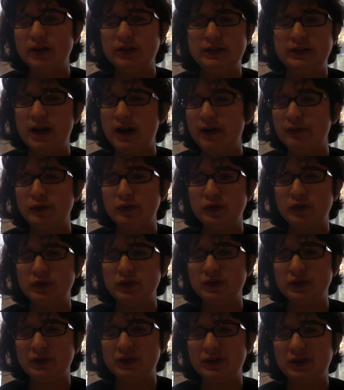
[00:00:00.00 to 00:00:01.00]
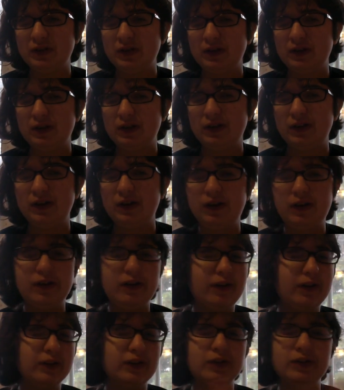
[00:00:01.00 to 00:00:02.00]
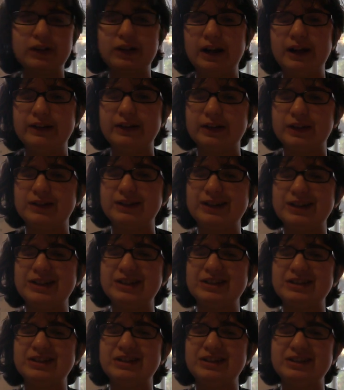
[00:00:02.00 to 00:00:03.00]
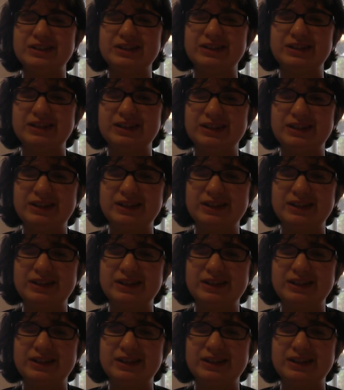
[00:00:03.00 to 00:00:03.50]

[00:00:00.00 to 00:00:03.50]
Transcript: devils, all those kinds of creatures.